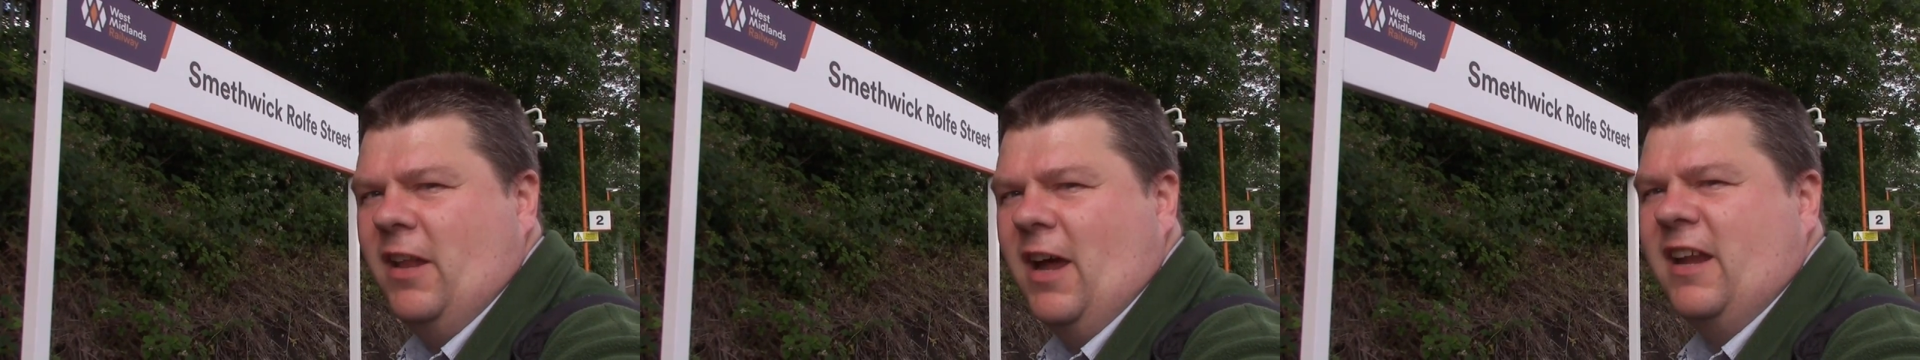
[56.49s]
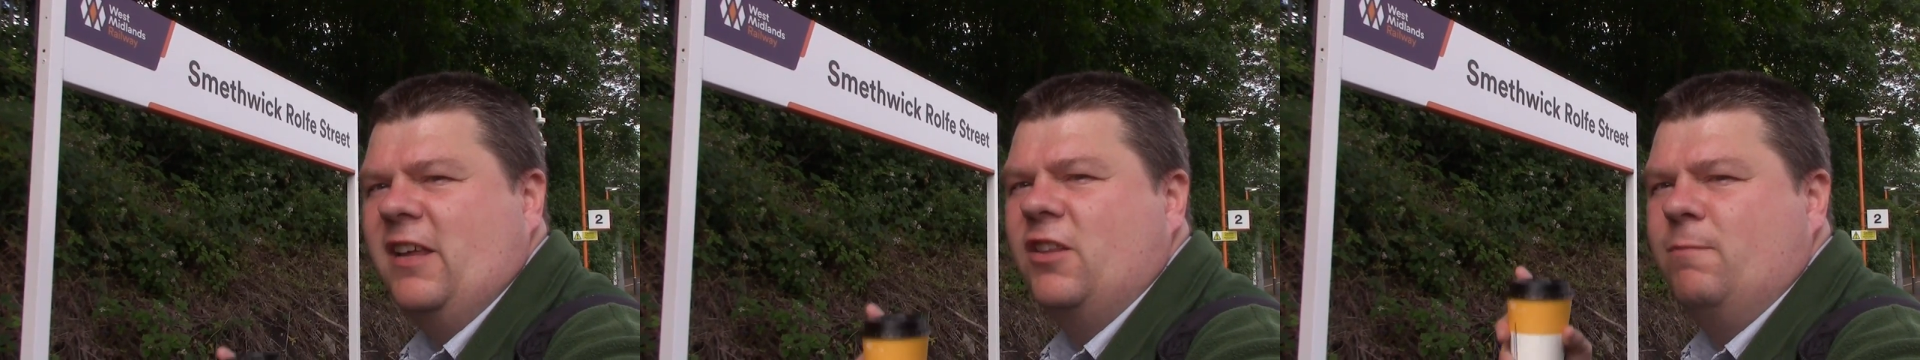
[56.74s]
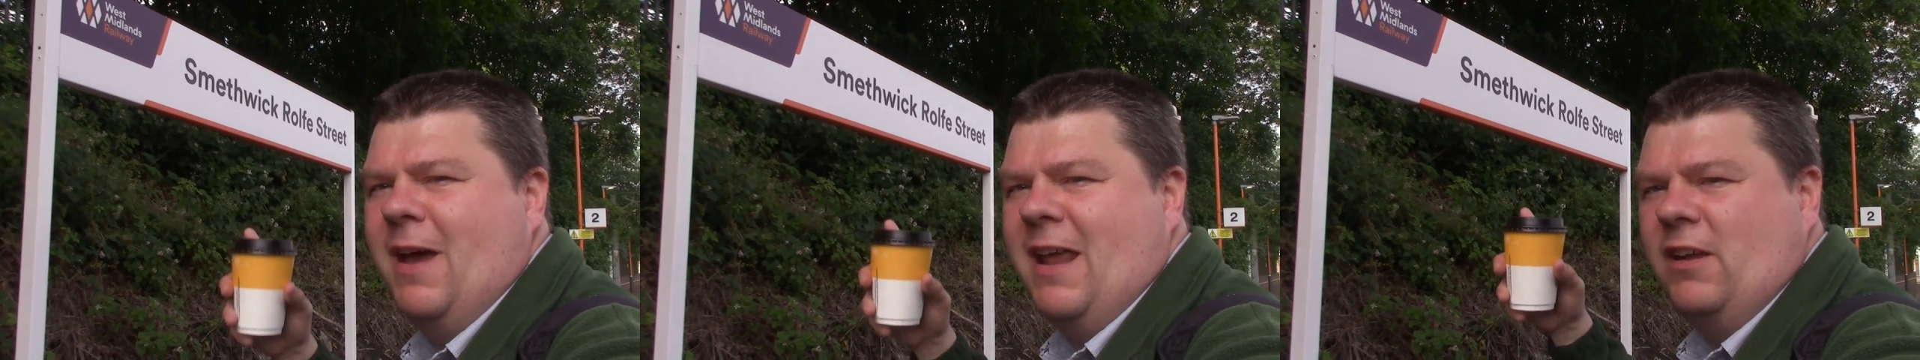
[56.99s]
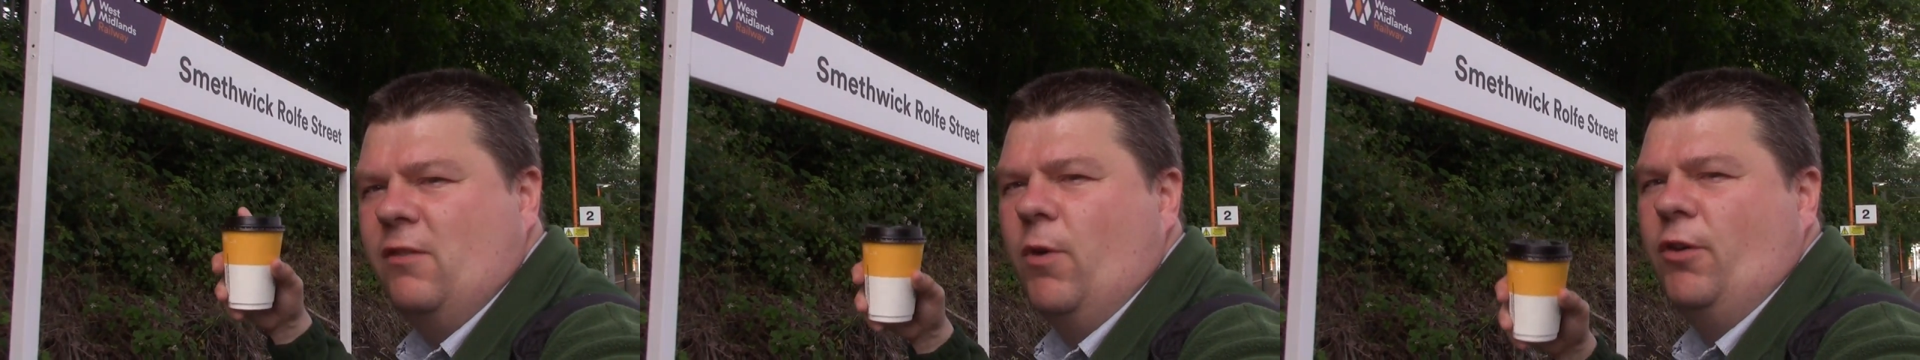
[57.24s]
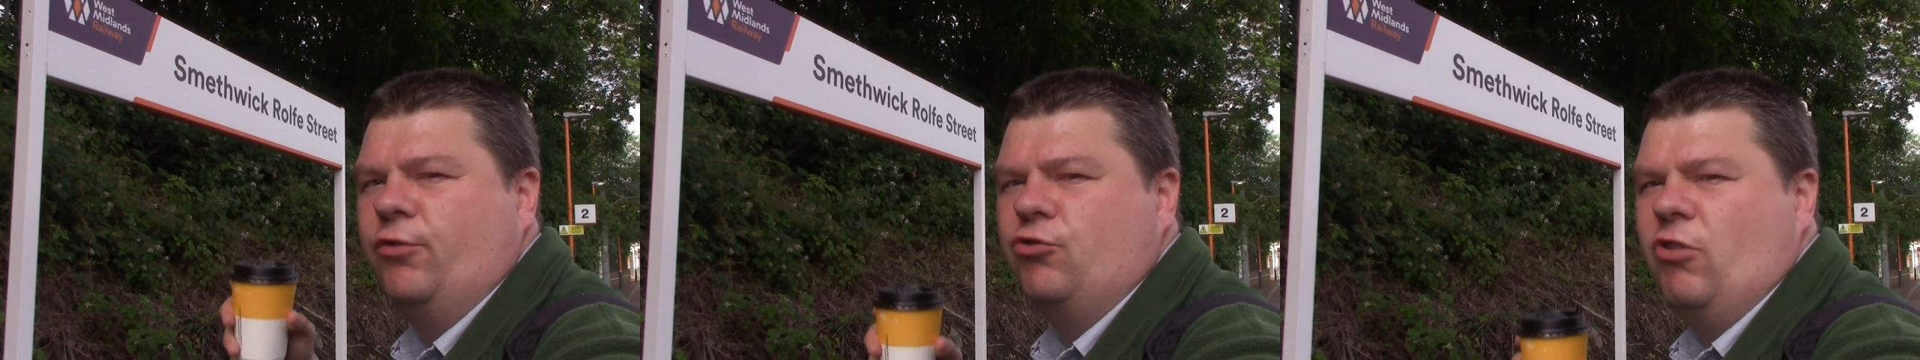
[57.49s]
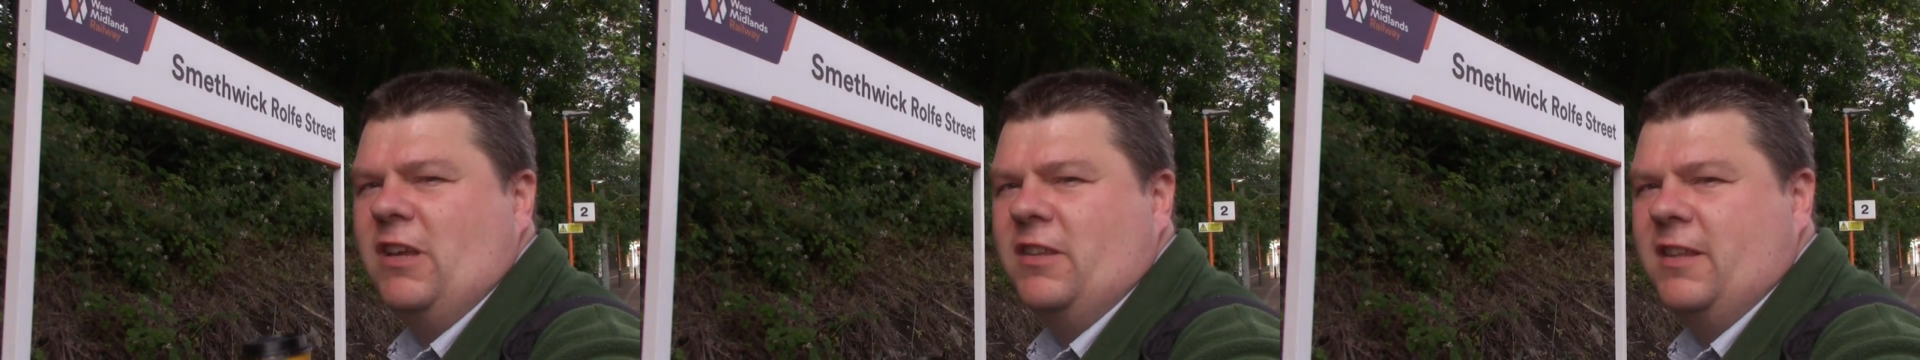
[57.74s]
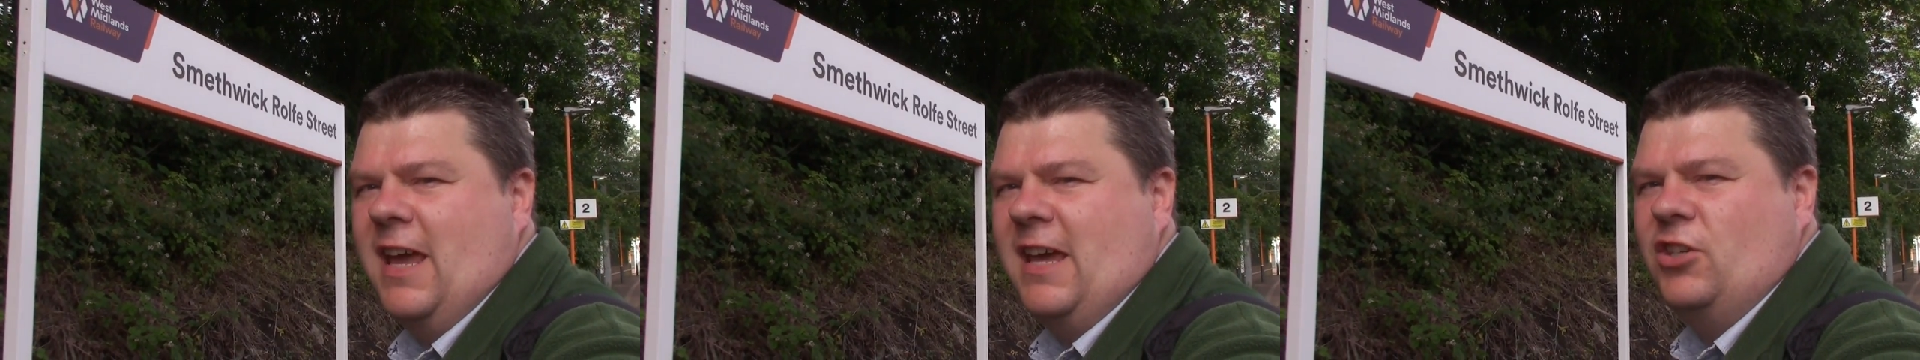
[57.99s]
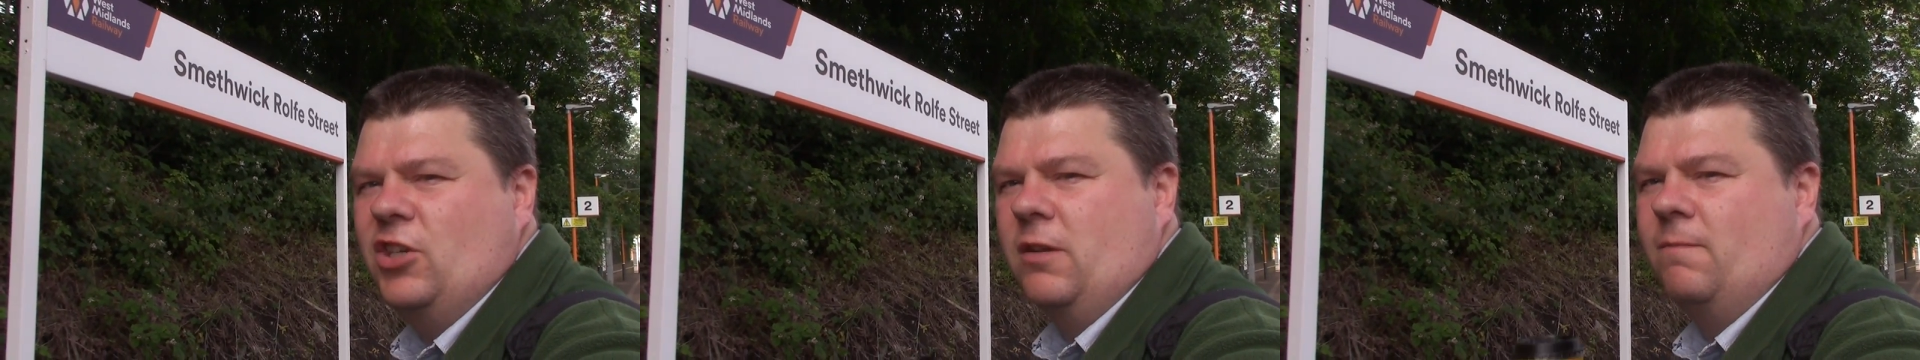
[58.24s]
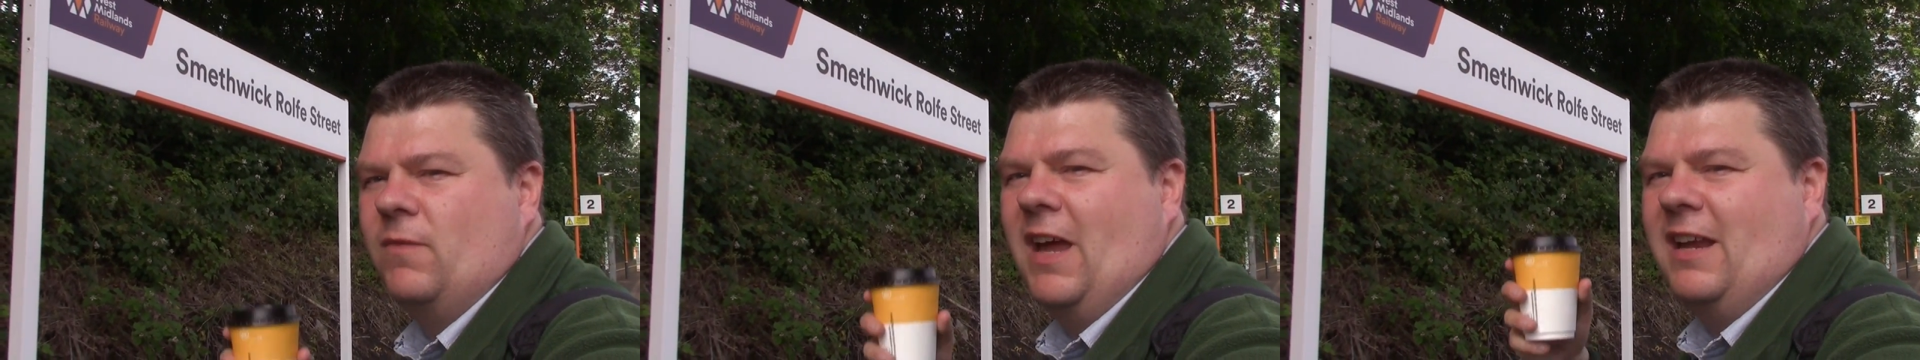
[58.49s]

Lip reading: Line is Smethwick Rolfe Street Station,